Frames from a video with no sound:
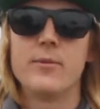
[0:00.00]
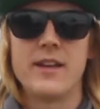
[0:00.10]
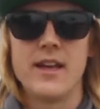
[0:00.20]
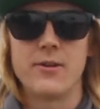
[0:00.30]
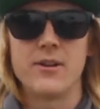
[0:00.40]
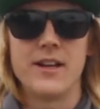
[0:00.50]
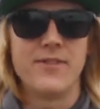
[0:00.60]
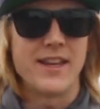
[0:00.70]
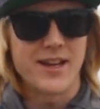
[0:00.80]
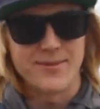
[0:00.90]
be angry if
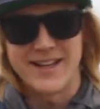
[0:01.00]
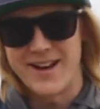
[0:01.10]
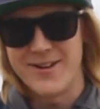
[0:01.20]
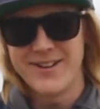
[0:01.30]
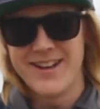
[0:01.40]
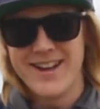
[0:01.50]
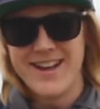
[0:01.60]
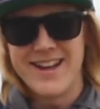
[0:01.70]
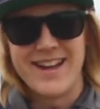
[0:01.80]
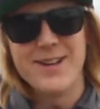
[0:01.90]
they come down
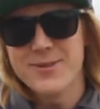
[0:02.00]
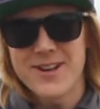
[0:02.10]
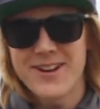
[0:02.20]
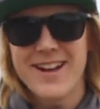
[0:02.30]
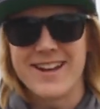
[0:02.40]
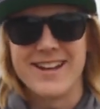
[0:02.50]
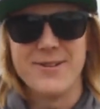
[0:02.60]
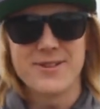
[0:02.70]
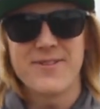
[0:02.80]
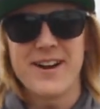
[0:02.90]
and it was all right and it
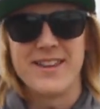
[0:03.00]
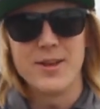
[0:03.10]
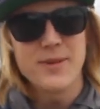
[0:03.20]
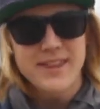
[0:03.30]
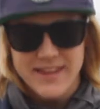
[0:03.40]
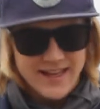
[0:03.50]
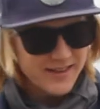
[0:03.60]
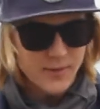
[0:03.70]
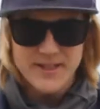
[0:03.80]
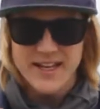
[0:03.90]
was fine.
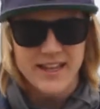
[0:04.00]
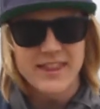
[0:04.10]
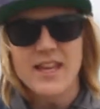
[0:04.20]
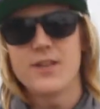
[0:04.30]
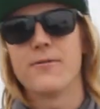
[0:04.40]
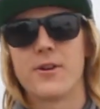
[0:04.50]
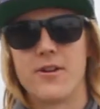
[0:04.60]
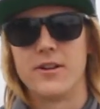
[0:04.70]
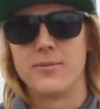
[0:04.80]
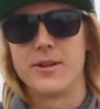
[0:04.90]
They'll be saying thank you for
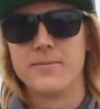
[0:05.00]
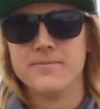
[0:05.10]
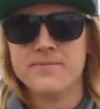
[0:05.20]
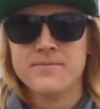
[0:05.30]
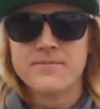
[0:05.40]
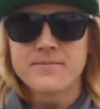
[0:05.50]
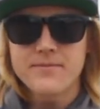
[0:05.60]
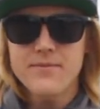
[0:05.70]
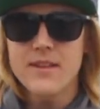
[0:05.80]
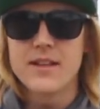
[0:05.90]
calling me.
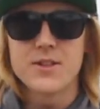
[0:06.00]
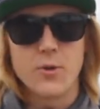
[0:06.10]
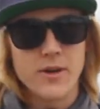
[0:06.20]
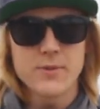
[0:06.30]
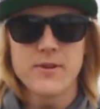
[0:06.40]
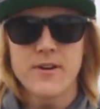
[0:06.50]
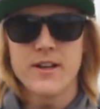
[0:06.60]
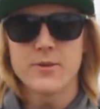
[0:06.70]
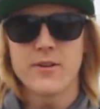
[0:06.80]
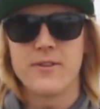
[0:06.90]
And so once we've
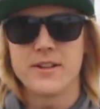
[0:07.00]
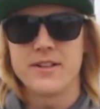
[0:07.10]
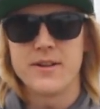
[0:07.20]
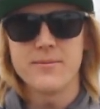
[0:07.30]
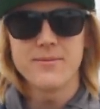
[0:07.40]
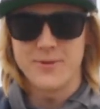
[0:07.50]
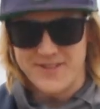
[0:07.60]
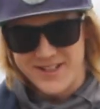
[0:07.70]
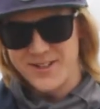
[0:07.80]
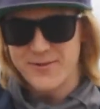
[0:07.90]
gotten to our victim, we've
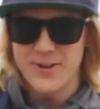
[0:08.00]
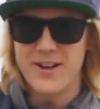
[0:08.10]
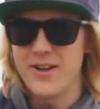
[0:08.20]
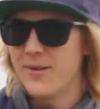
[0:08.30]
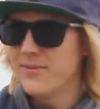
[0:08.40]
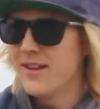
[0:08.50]
signaled for help,